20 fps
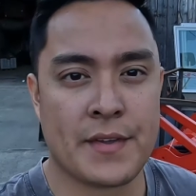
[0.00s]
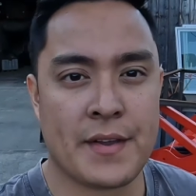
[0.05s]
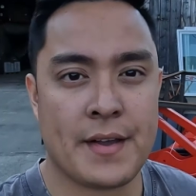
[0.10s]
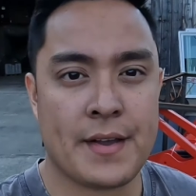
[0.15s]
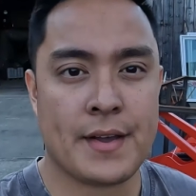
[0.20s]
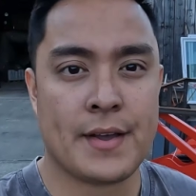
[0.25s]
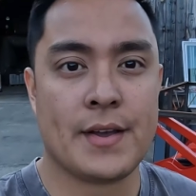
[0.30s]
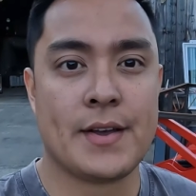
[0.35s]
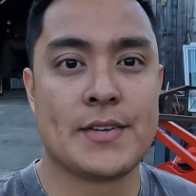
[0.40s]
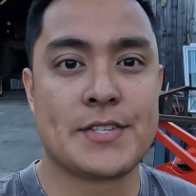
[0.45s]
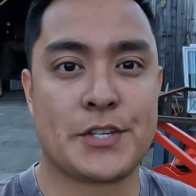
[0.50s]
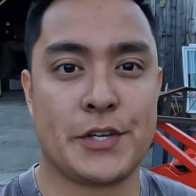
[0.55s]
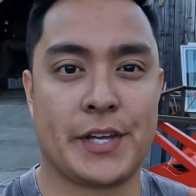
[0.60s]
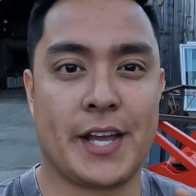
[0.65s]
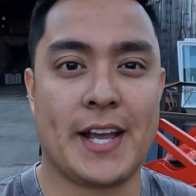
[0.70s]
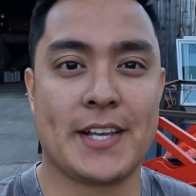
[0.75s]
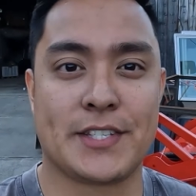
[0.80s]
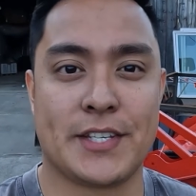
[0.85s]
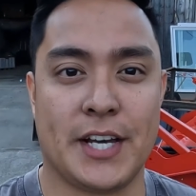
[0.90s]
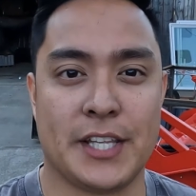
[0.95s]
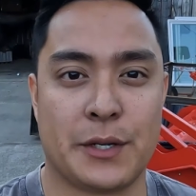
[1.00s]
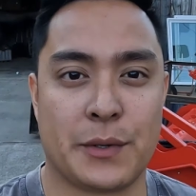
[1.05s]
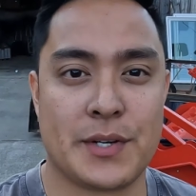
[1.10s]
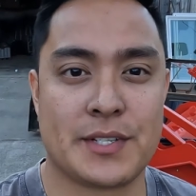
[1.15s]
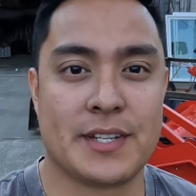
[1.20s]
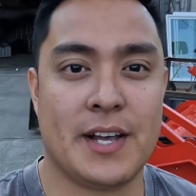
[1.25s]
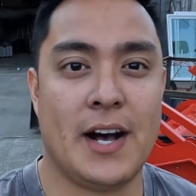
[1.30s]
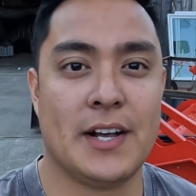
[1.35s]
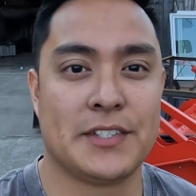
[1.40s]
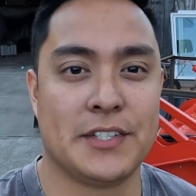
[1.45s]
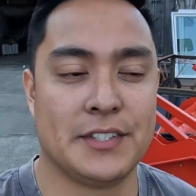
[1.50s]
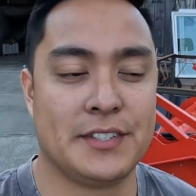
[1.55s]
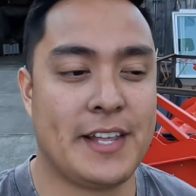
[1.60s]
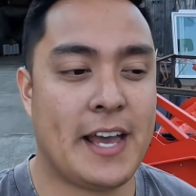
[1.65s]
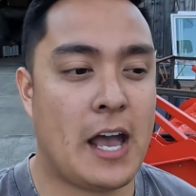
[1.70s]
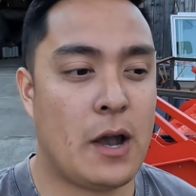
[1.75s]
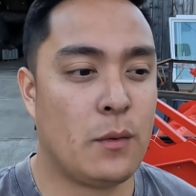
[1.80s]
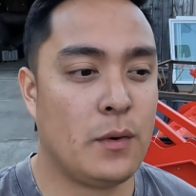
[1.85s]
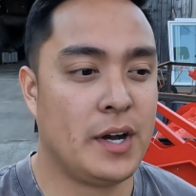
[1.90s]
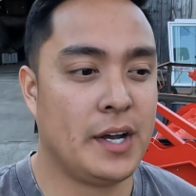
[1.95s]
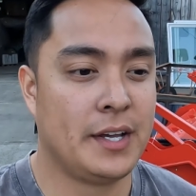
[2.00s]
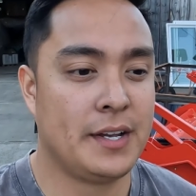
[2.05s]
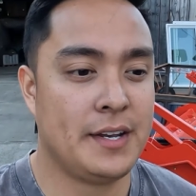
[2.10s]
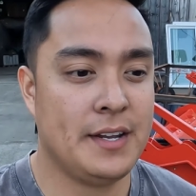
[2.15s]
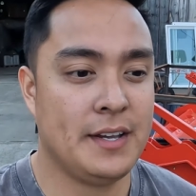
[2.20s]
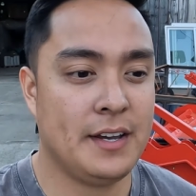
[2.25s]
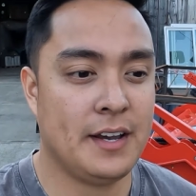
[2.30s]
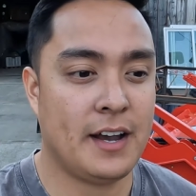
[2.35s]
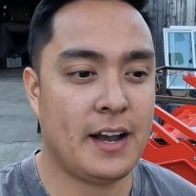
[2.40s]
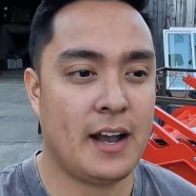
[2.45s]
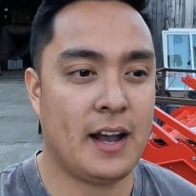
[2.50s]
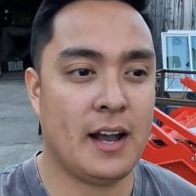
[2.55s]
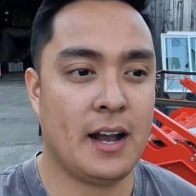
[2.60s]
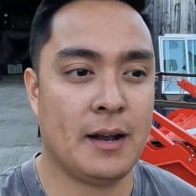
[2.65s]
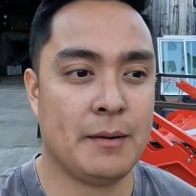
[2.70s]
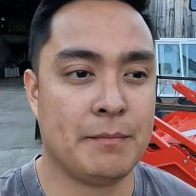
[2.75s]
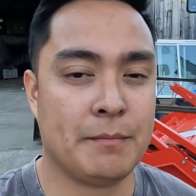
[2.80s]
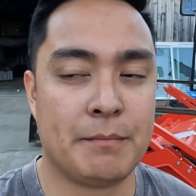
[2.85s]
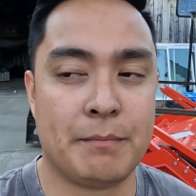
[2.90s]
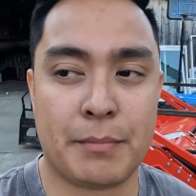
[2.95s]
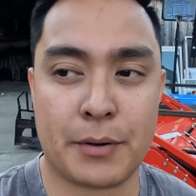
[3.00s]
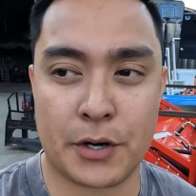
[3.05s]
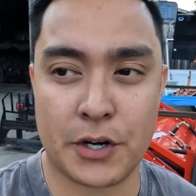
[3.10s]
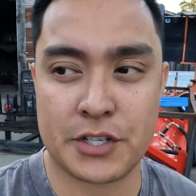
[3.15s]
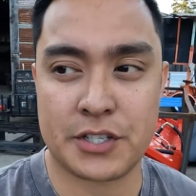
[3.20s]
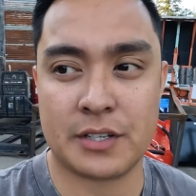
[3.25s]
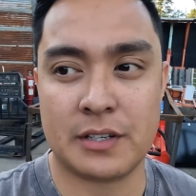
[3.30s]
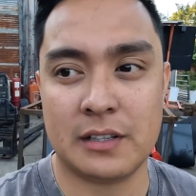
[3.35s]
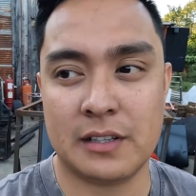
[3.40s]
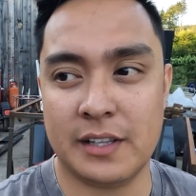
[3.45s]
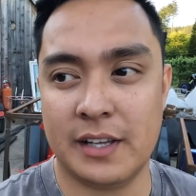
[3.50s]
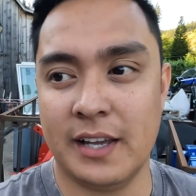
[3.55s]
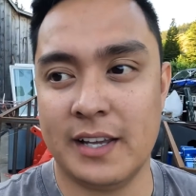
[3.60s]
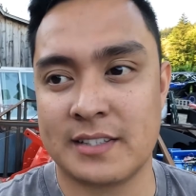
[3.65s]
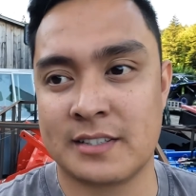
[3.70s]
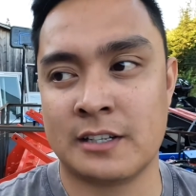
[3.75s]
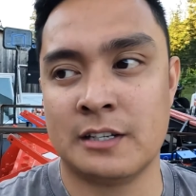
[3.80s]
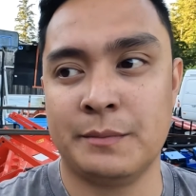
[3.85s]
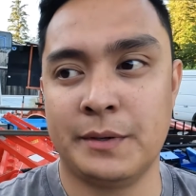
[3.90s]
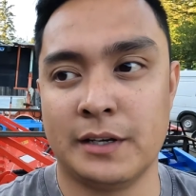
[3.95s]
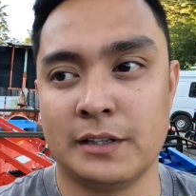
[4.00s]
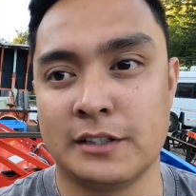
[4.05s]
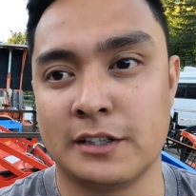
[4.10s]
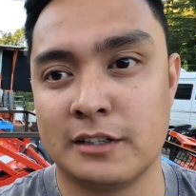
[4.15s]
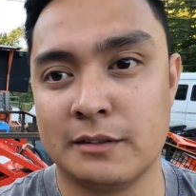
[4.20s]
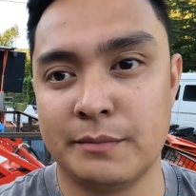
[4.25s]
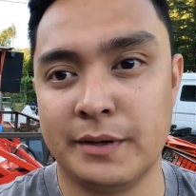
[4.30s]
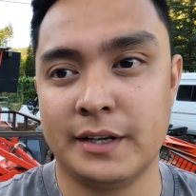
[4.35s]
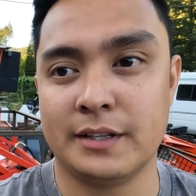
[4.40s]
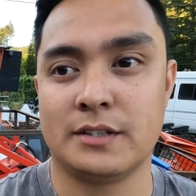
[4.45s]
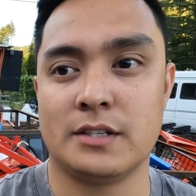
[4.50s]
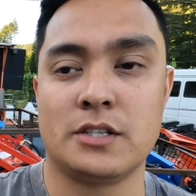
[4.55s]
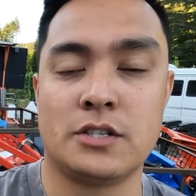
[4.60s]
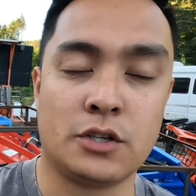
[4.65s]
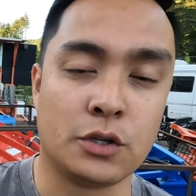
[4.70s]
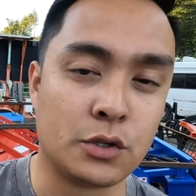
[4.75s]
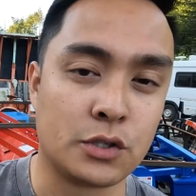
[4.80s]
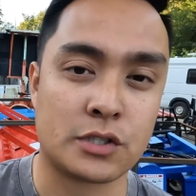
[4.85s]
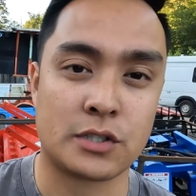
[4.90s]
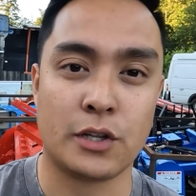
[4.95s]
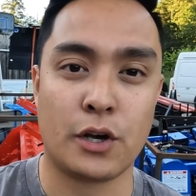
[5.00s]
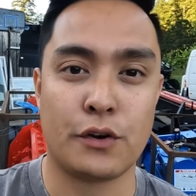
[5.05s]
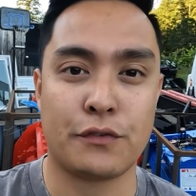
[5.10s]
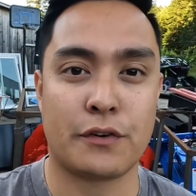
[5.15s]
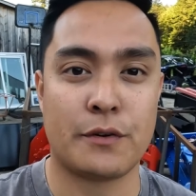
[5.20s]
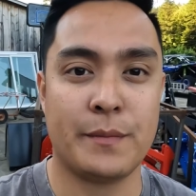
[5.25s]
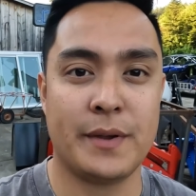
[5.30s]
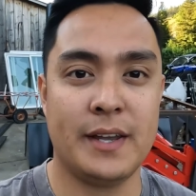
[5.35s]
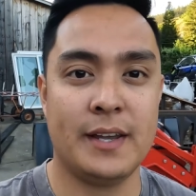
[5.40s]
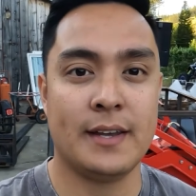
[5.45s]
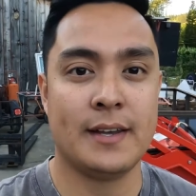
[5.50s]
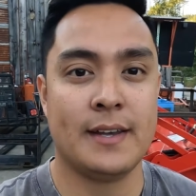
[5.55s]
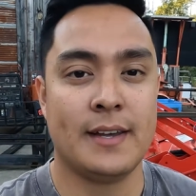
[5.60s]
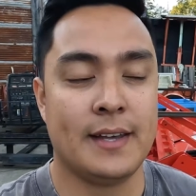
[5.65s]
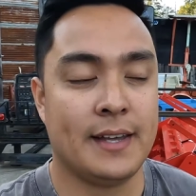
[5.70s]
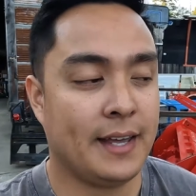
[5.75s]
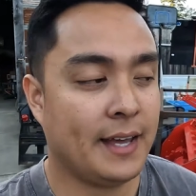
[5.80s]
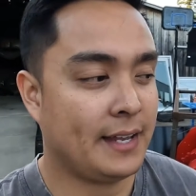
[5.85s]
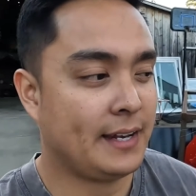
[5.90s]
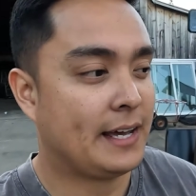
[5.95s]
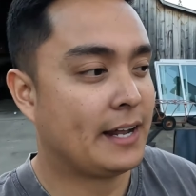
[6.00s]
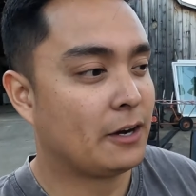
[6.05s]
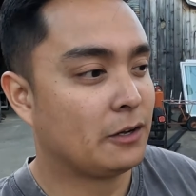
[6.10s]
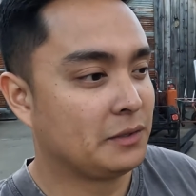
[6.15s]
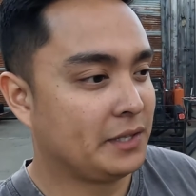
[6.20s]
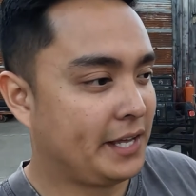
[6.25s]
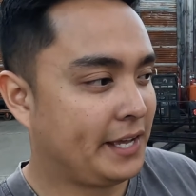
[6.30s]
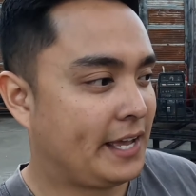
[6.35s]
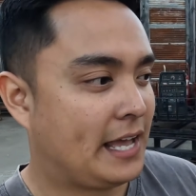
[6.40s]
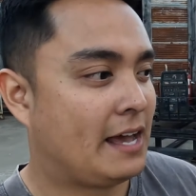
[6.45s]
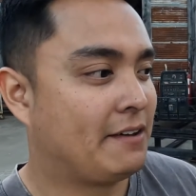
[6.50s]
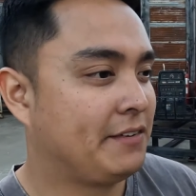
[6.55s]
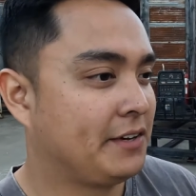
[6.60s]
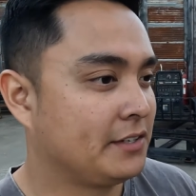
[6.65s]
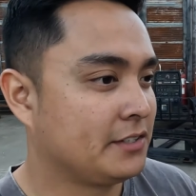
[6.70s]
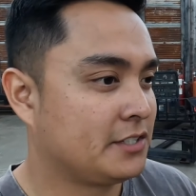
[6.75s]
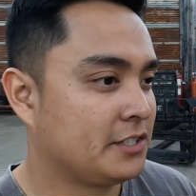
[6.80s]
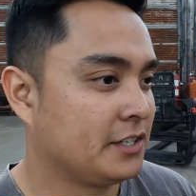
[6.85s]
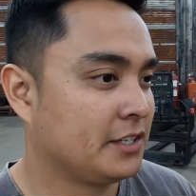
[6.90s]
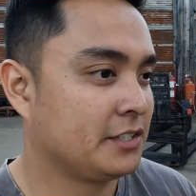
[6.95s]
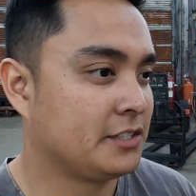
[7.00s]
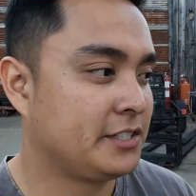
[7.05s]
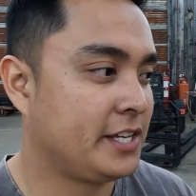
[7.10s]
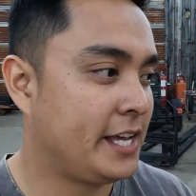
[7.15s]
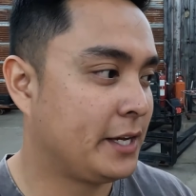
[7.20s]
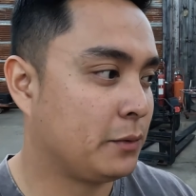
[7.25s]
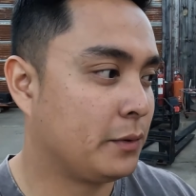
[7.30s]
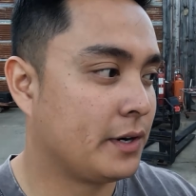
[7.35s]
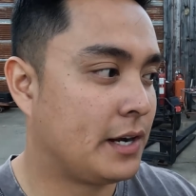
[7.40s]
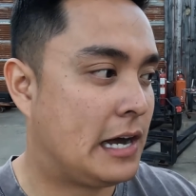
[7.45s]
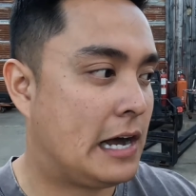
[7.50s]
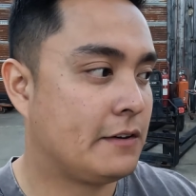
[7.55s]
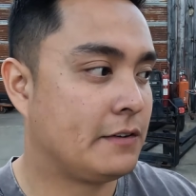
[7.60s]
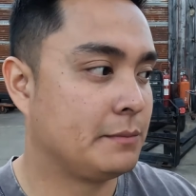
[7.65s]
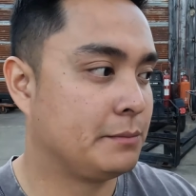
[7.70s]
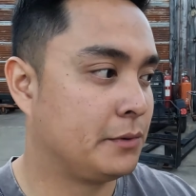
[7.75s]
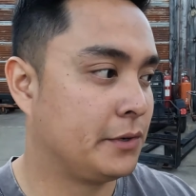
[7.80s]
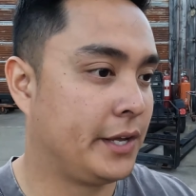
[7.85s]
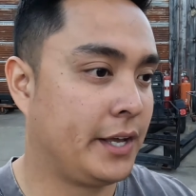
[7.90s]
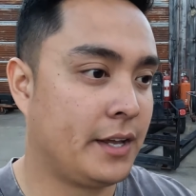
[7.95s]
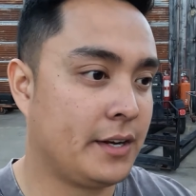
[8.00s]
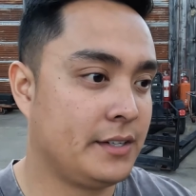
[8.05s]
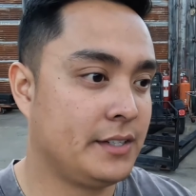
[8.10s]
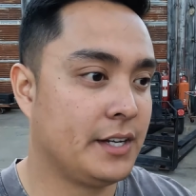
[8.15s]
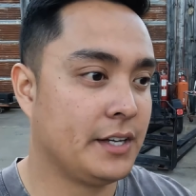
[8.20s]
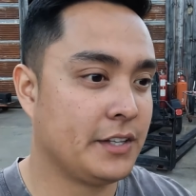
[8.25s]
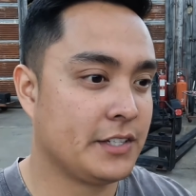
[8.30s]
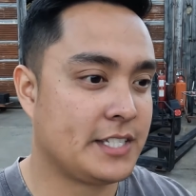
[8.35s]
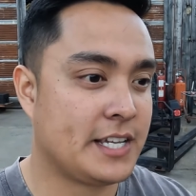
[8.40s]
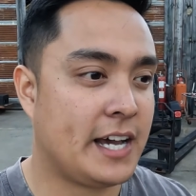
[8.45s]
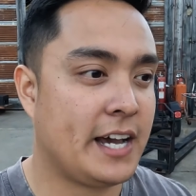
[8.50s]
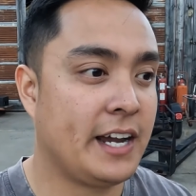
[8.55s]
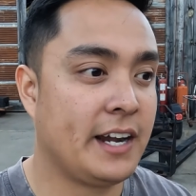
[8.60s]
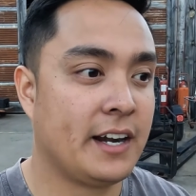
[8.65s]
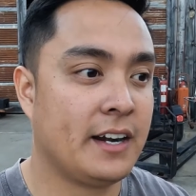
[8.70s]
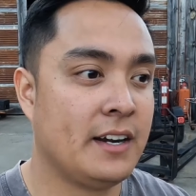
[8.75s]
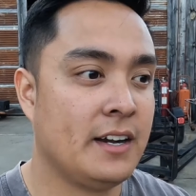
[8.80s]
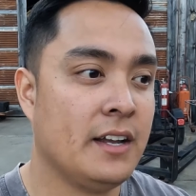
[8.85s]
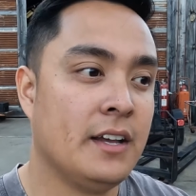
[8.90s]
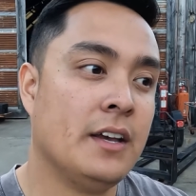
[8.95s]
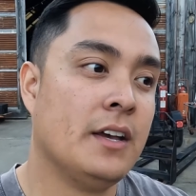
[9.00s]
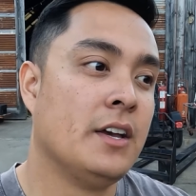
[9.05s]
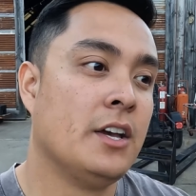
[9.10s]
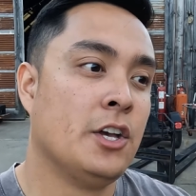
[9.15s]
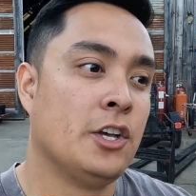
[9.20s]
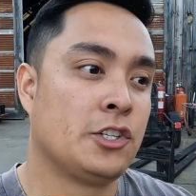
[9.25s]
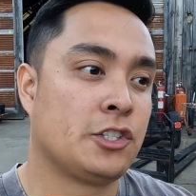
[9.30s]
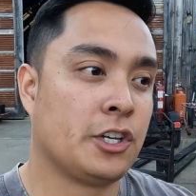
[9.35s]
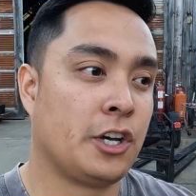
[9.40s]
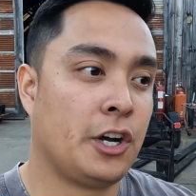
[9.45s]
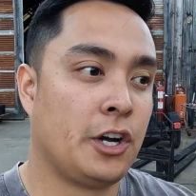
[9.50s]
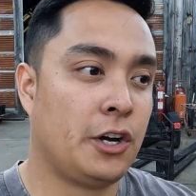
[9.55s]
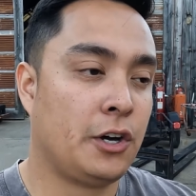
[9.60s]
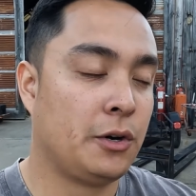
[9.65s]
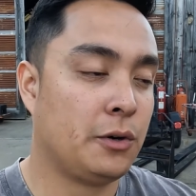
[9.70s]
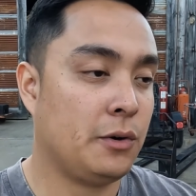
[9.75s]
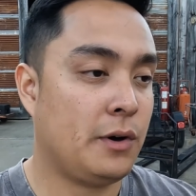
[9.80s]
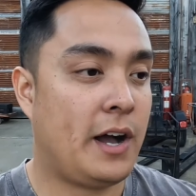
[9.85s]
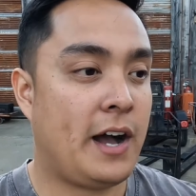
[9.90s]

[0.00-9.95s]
So you guys saw the result on that one. Personally, it's going to be a little bit too slow for me, and I don't like having to take one off and putting it on the other tire. So